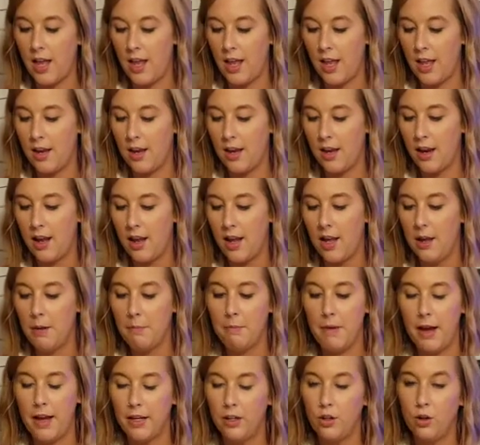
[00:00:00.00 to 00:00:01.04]
And
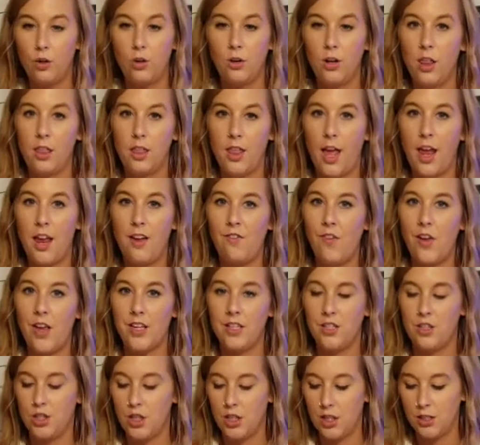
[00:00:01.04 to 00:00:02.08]
my goal in life
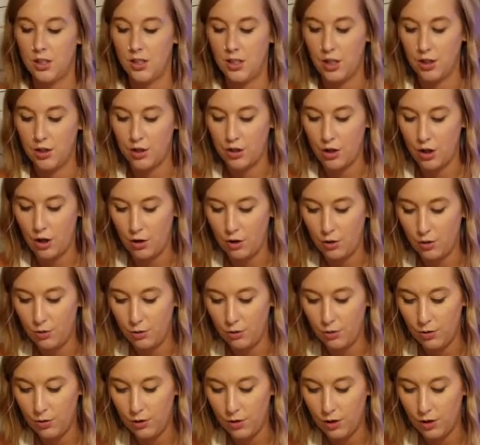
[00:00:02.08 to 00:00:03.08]
is just to show